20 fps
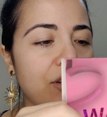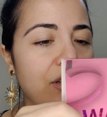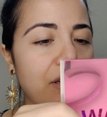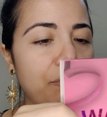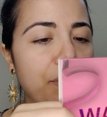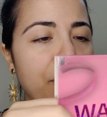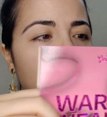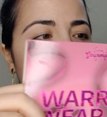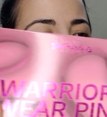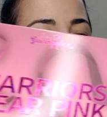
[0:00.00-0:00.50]
let
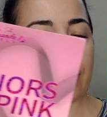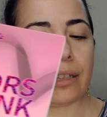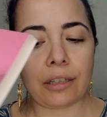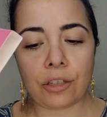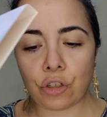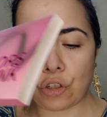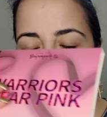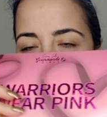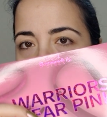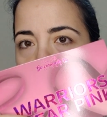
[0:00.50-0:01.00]
me quickly
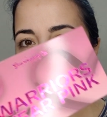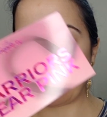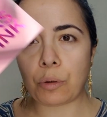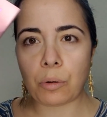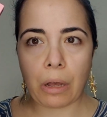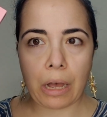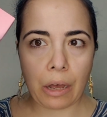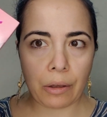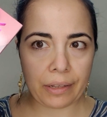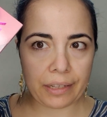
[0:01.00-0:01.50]
show you
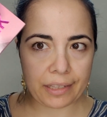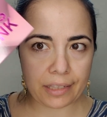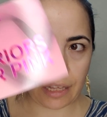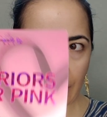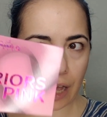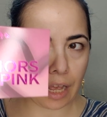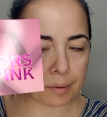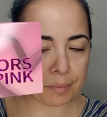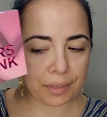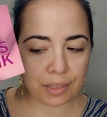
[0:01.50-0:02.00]
how this
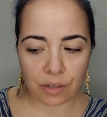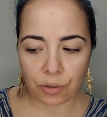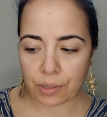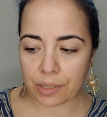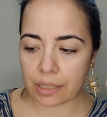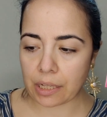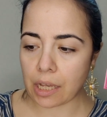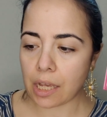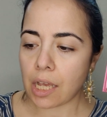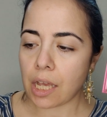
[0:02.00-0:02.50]
comes. There is
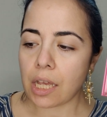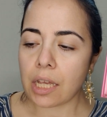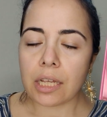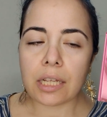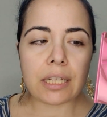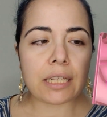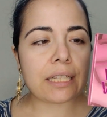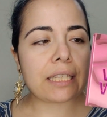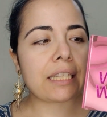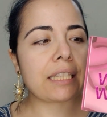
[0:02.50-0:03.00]
a
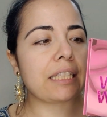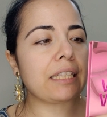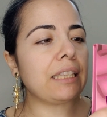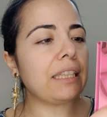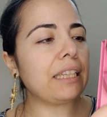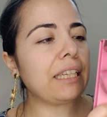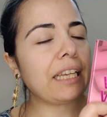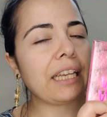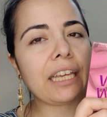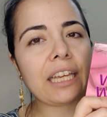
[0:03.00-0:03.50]

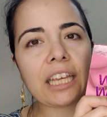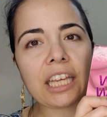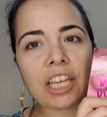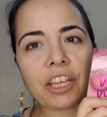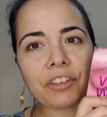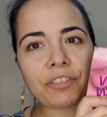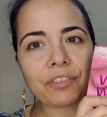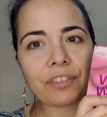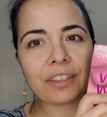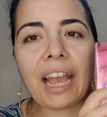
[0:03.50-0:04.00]

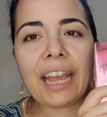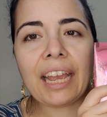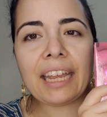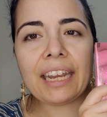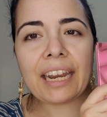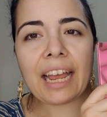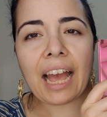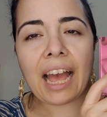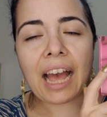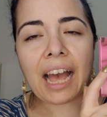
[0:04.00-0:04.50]
sleeve. It
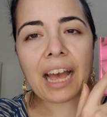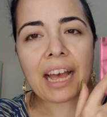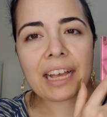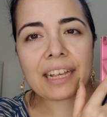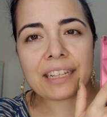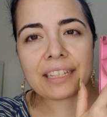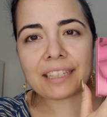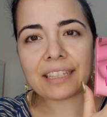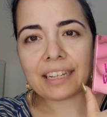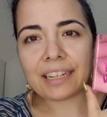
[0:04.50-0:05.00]

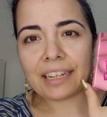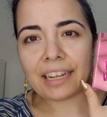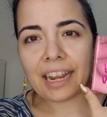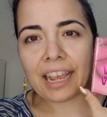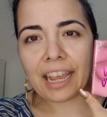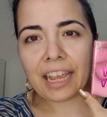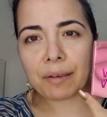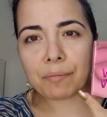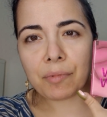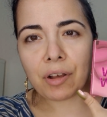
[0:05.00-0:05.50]
has the
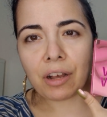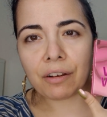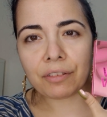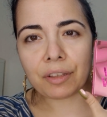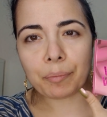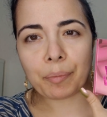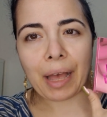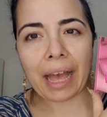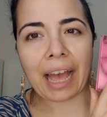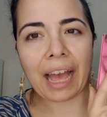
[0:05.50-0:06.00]
name of the
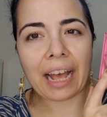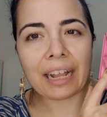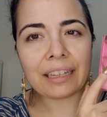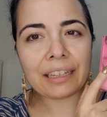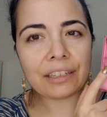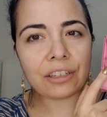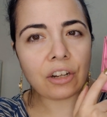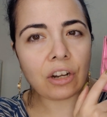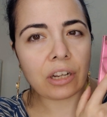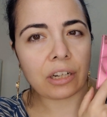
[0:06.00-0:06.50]

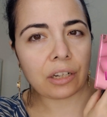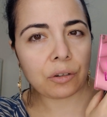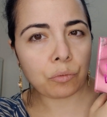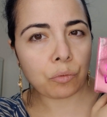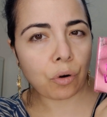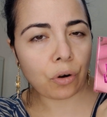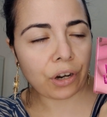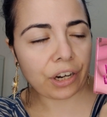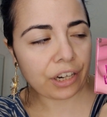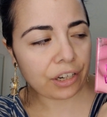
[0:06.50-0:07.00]
palette on it,
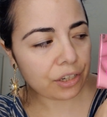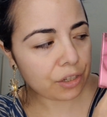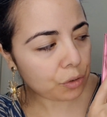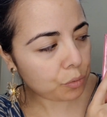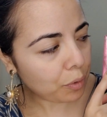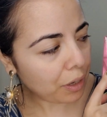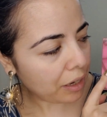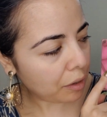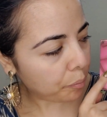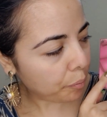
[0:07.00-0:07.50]
Warriors
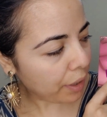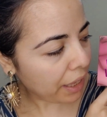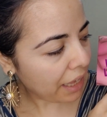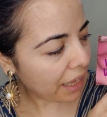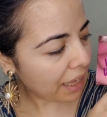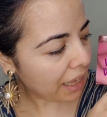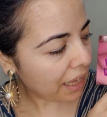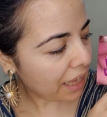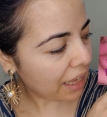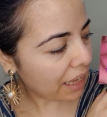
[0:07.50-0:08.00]
Wear
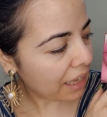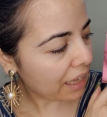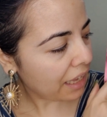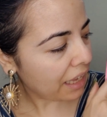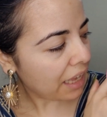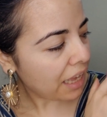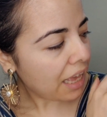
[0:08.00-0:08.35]
Pink,